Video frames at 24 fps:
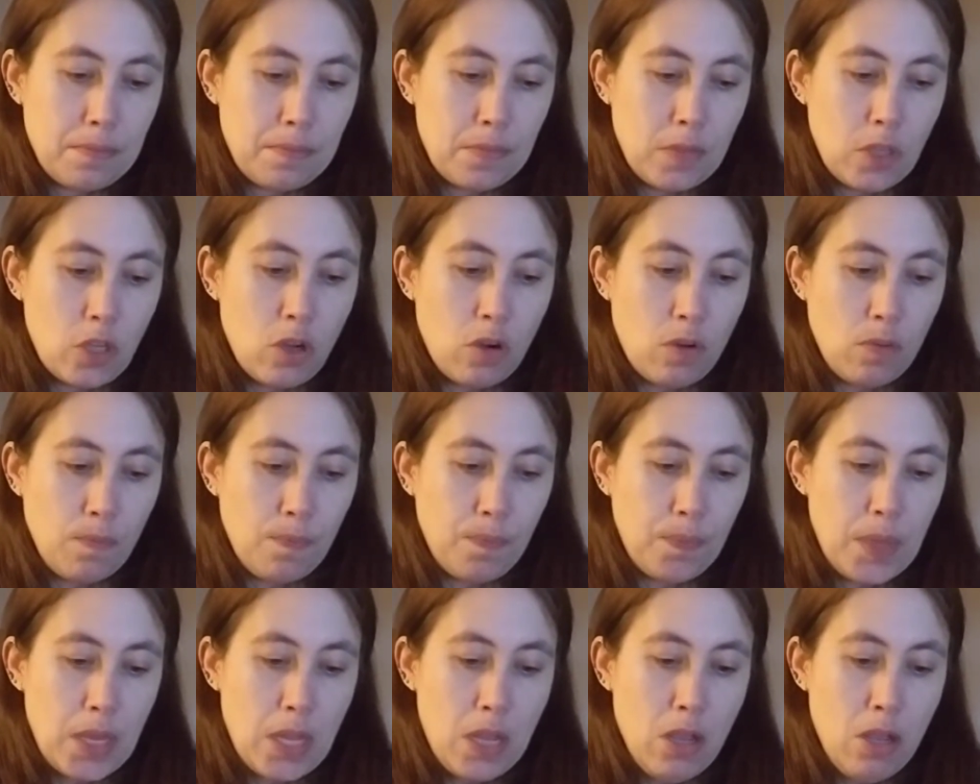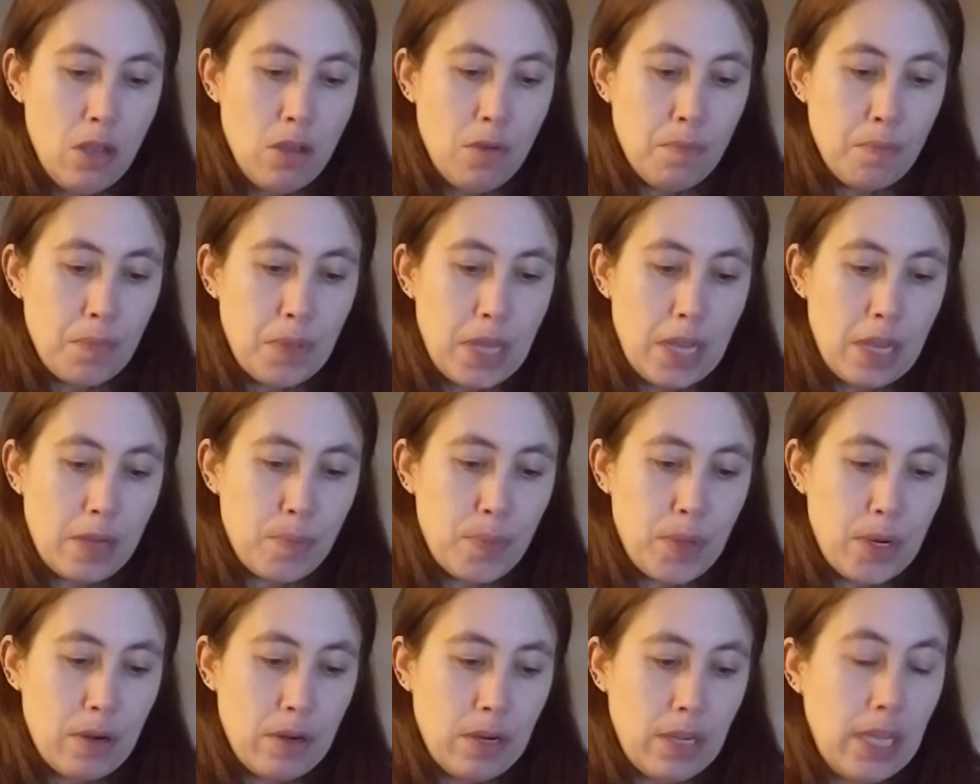No,
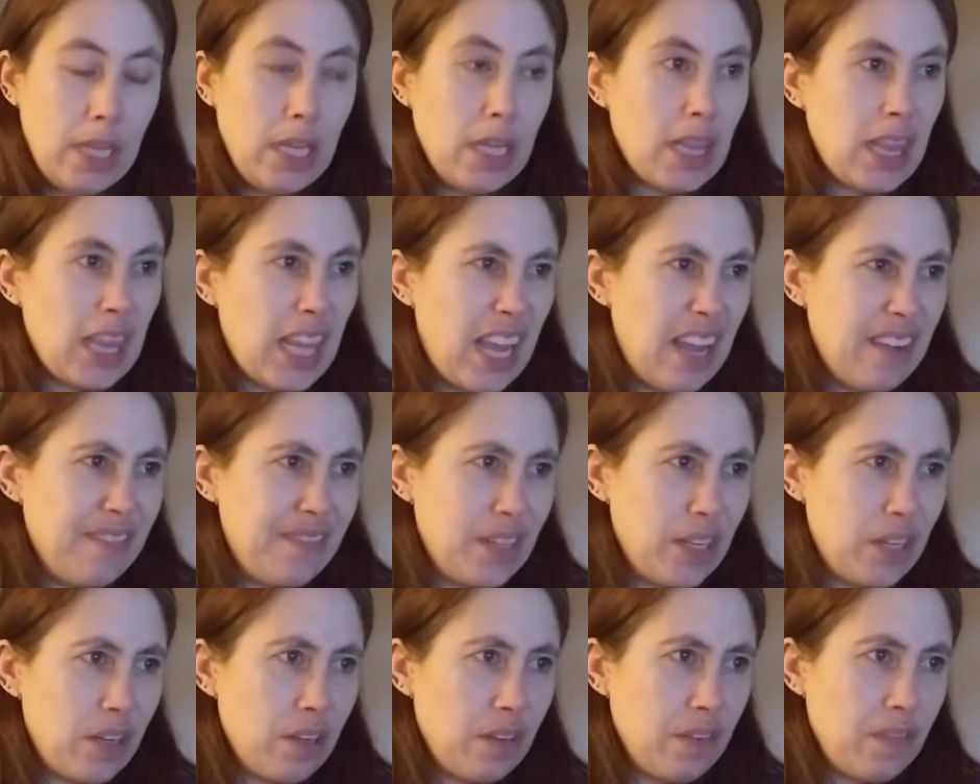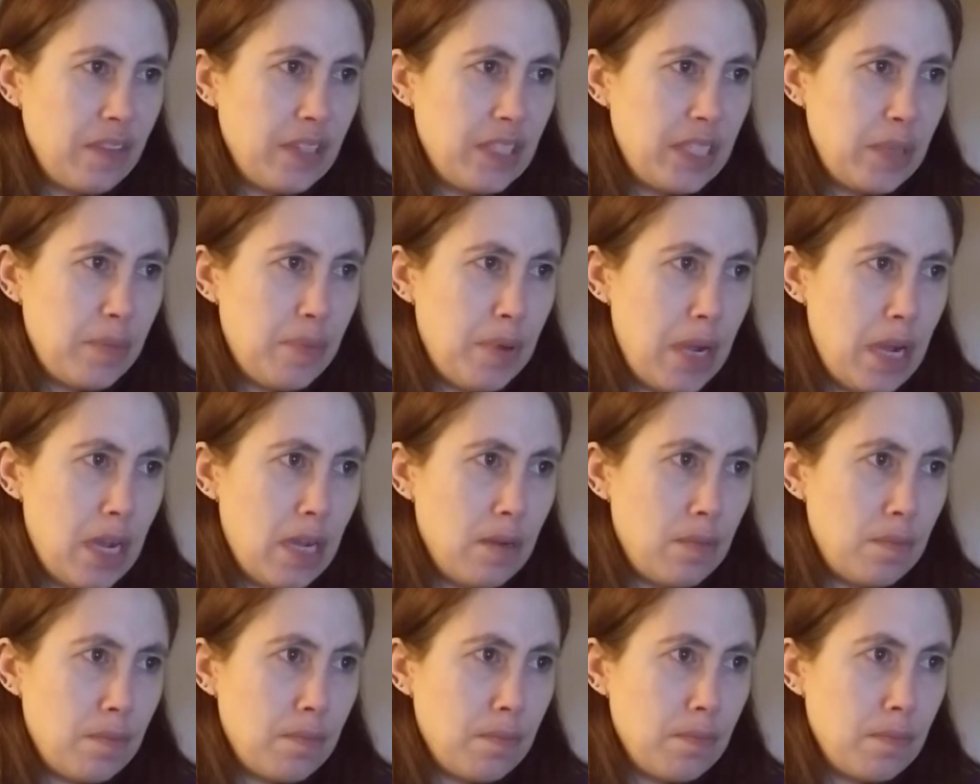Blackberry, Lavender, and Fizzy
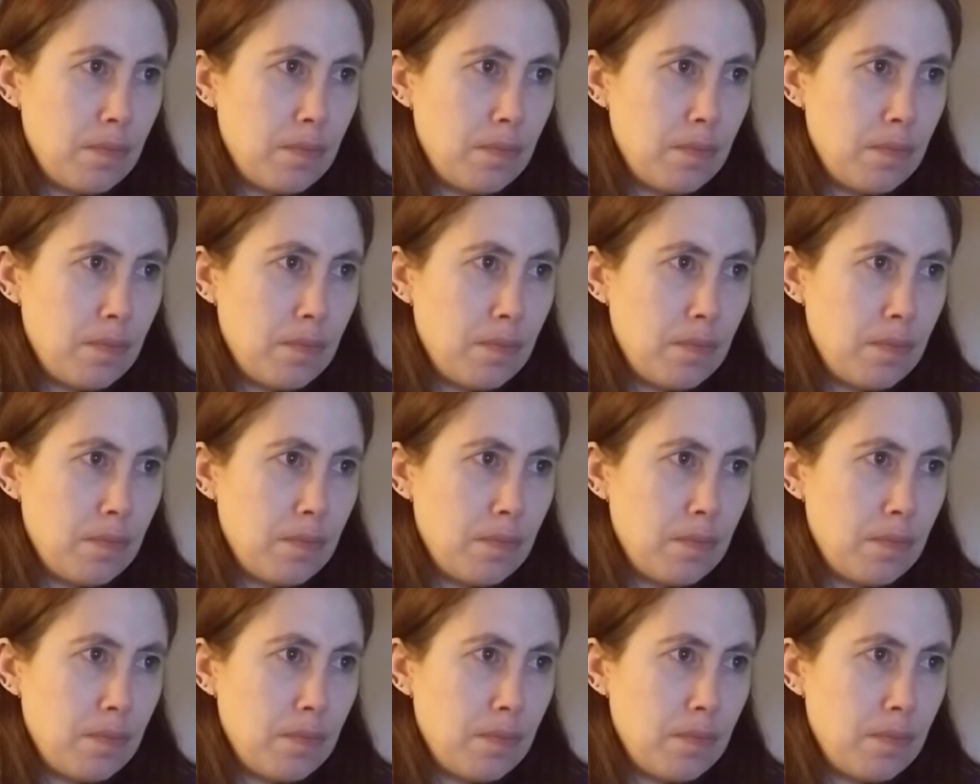Pop